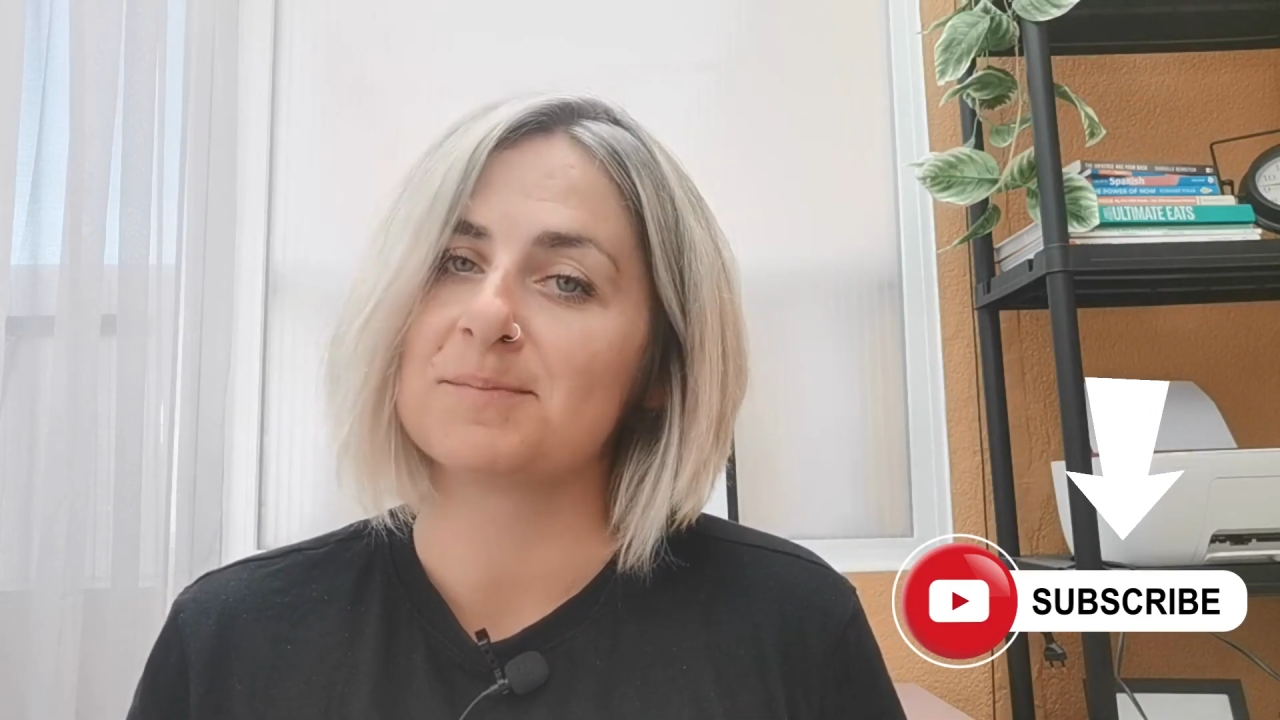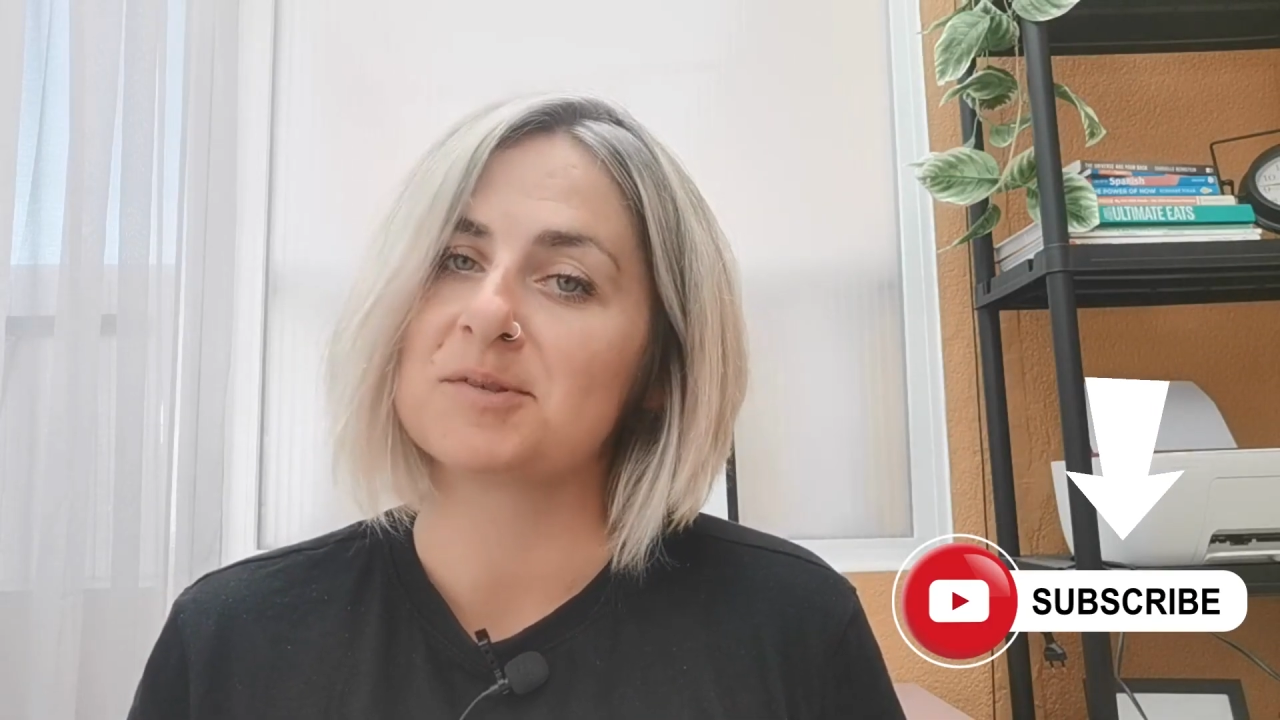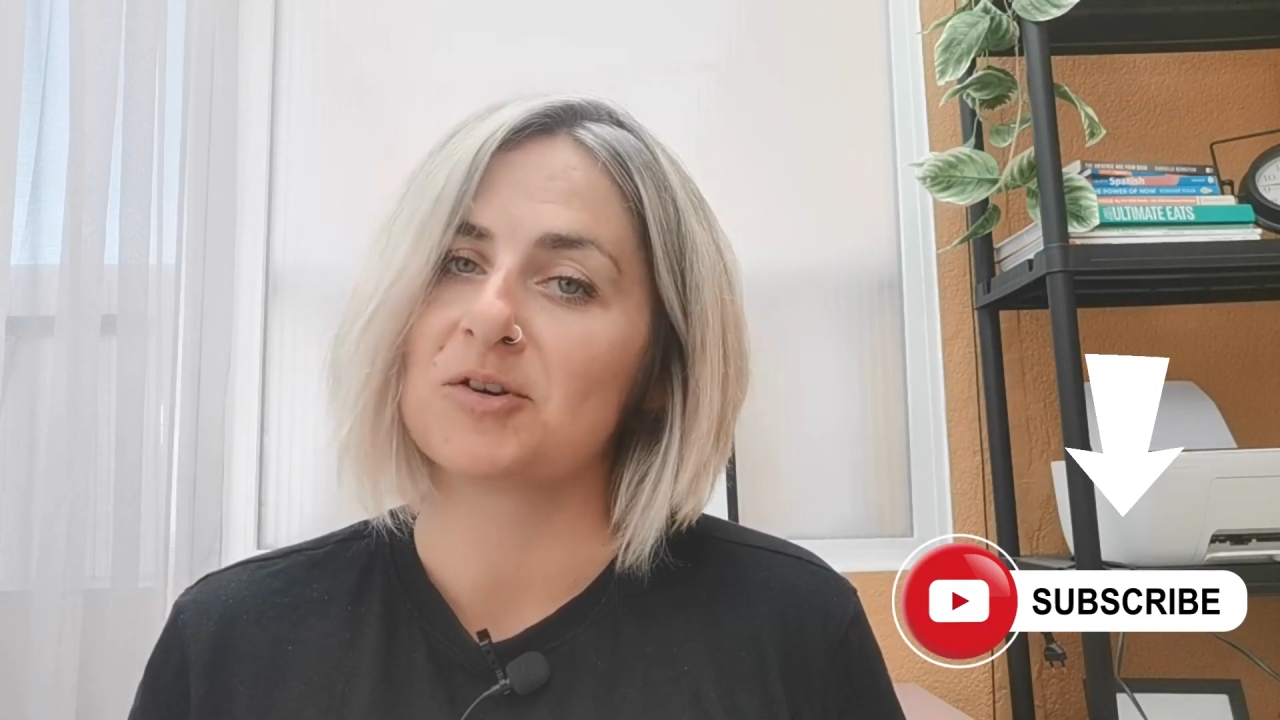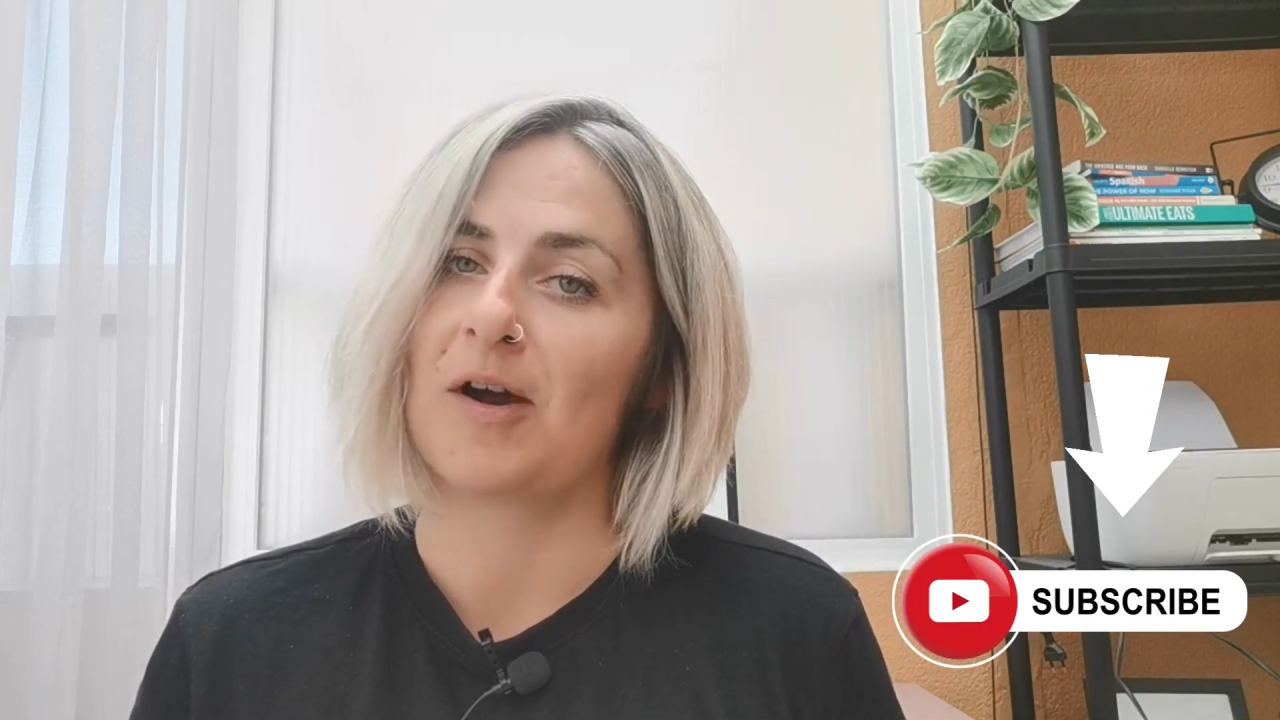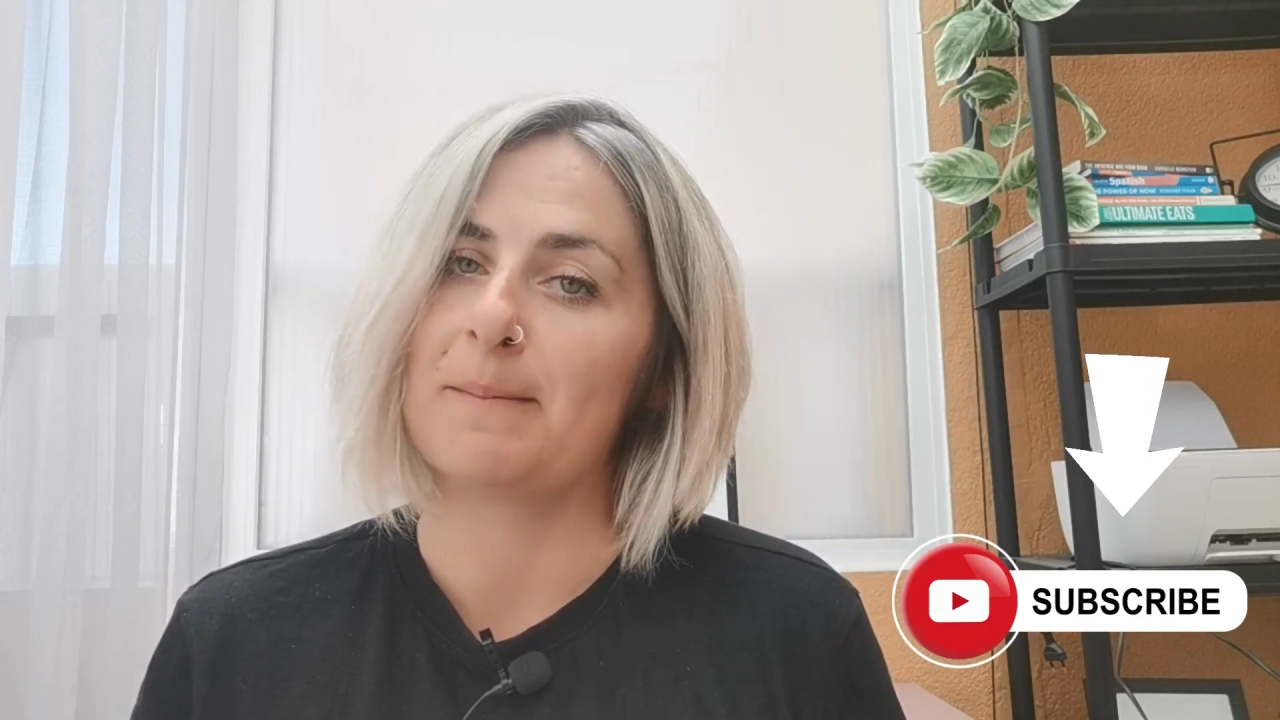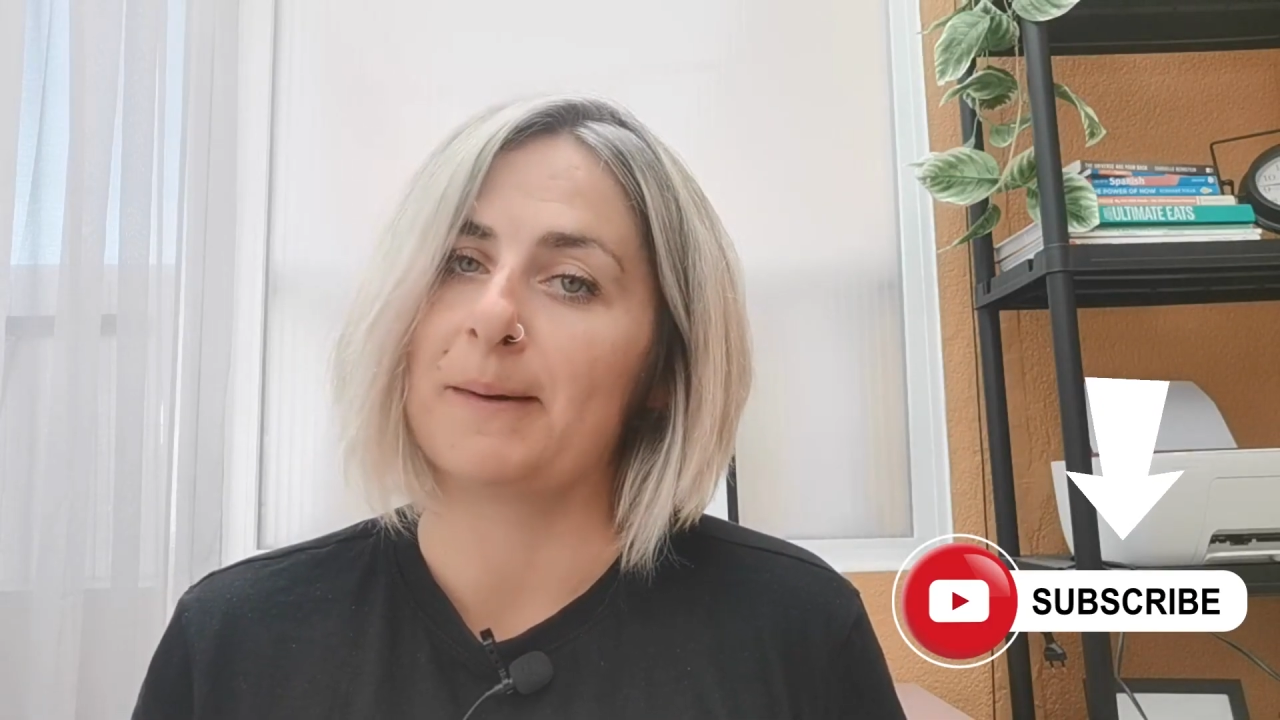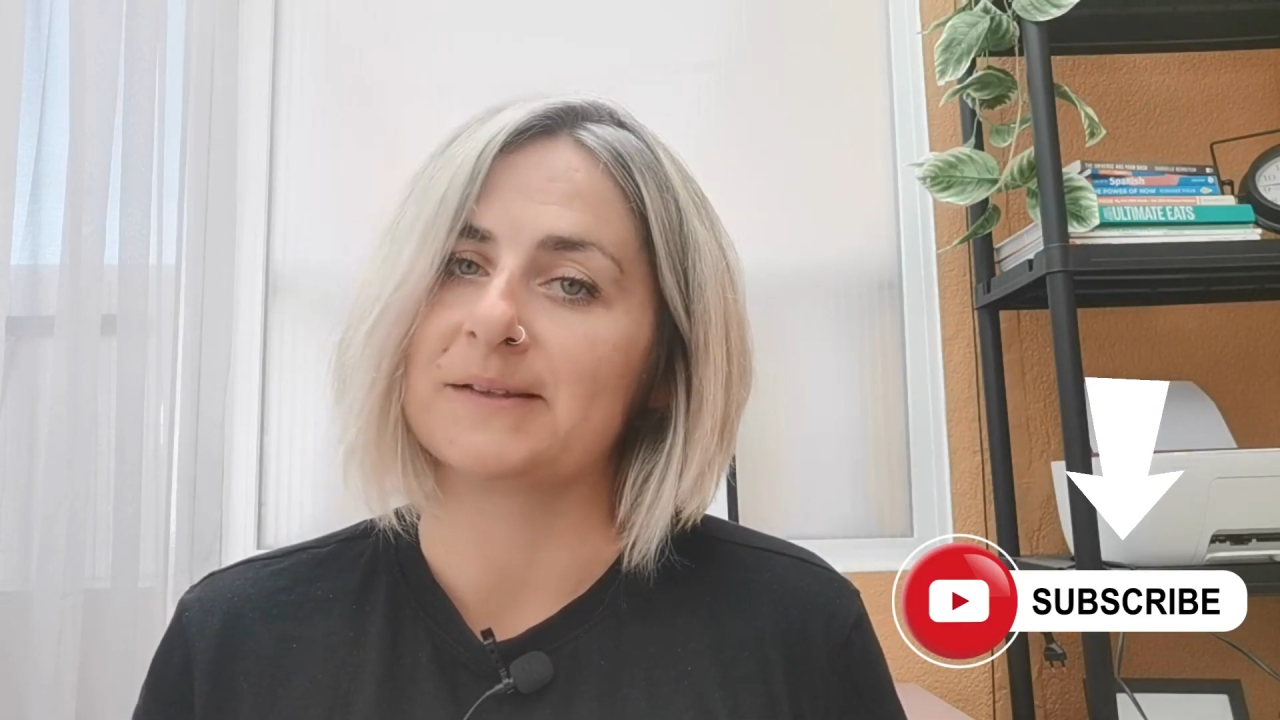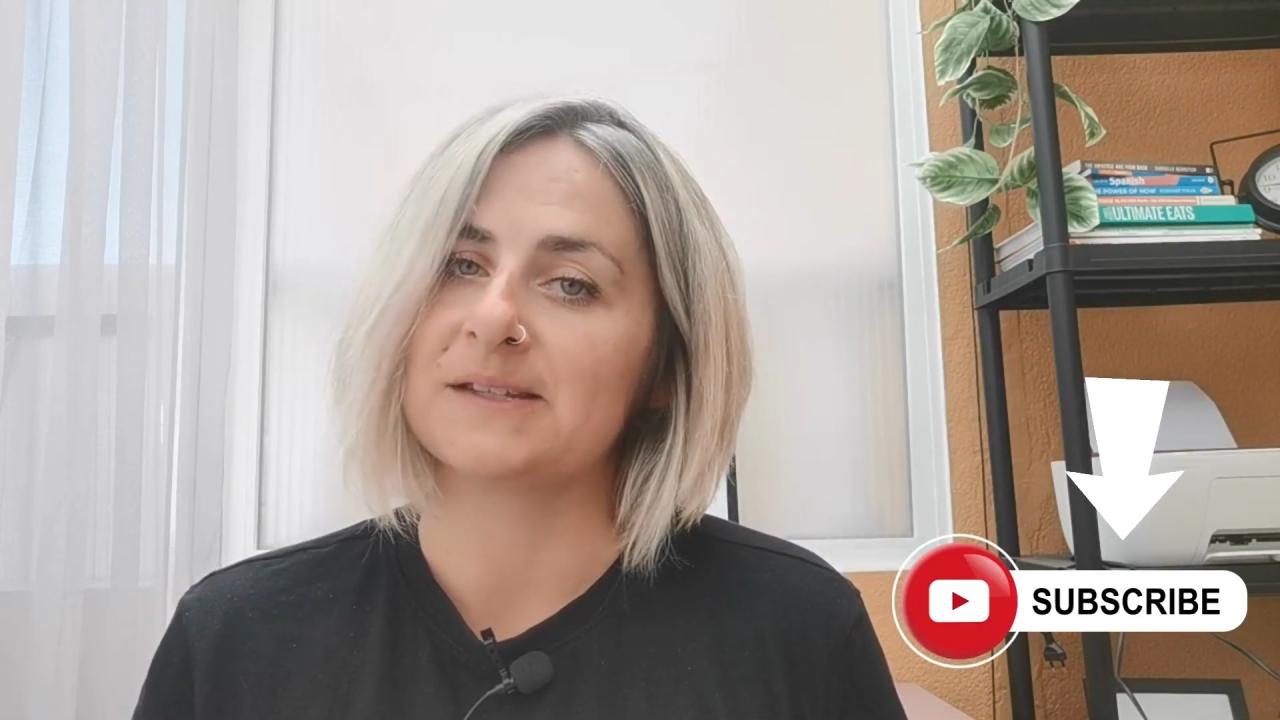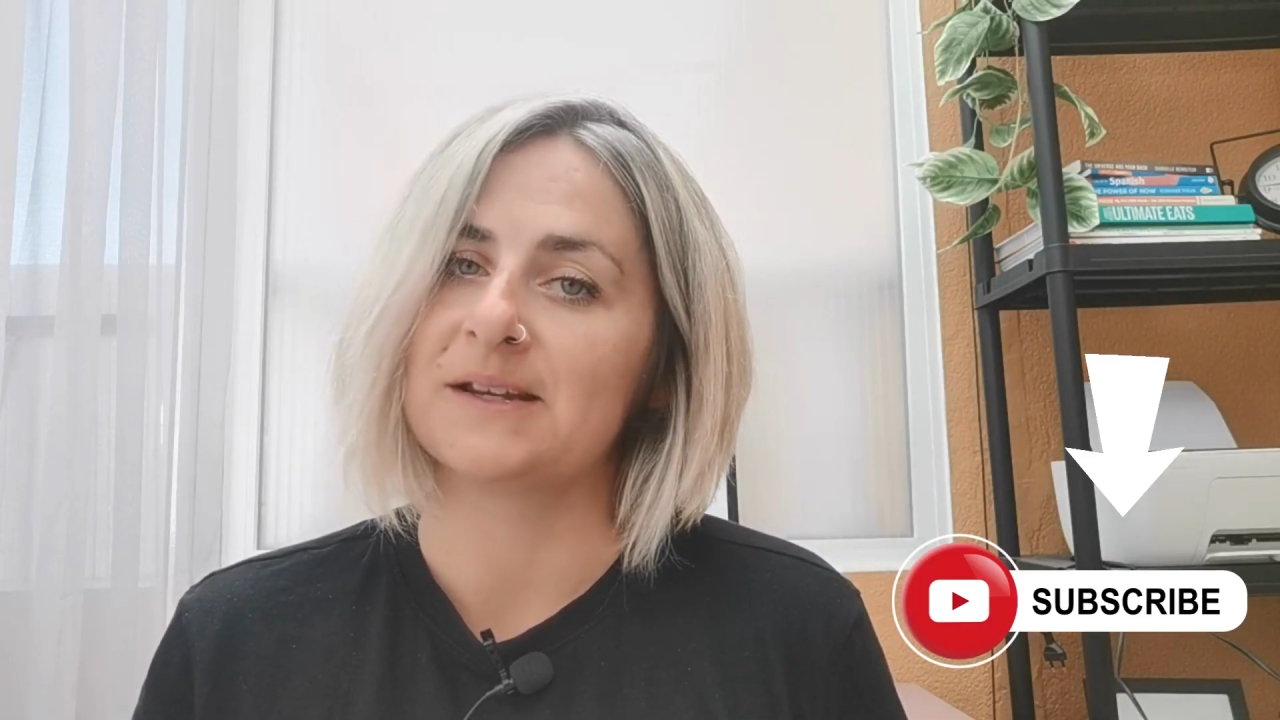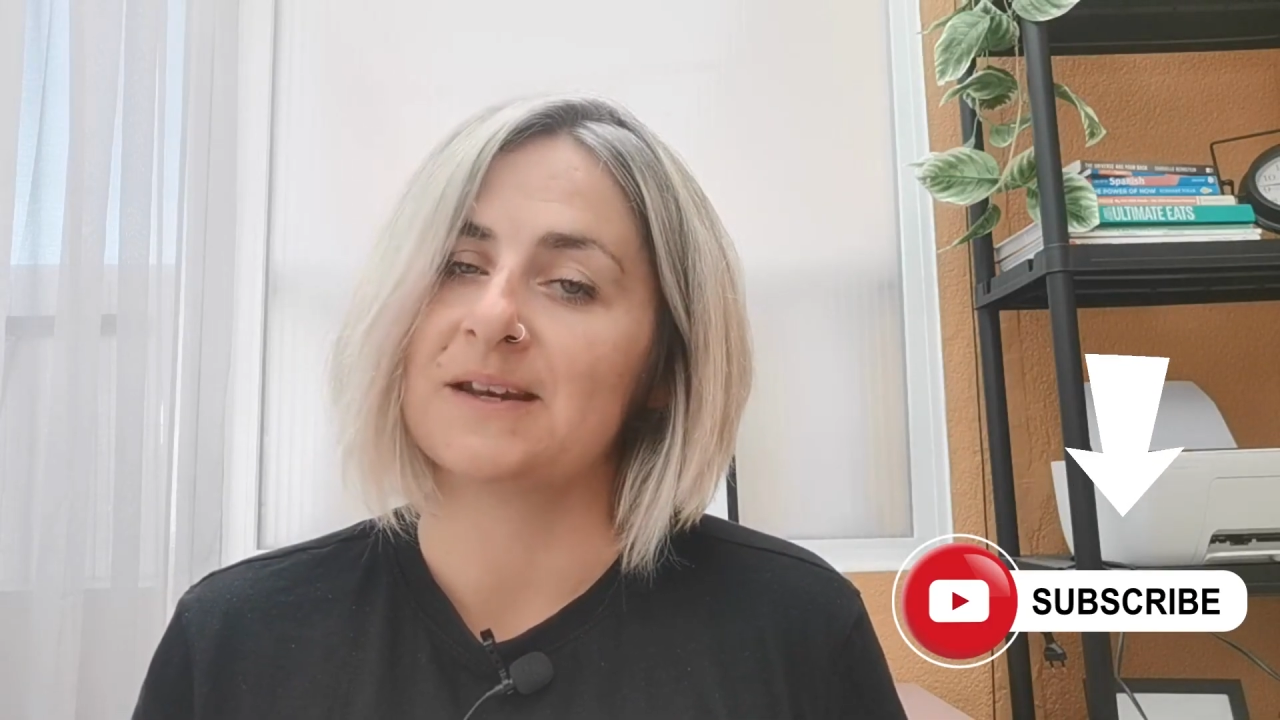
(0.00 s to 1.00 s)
subscribe button.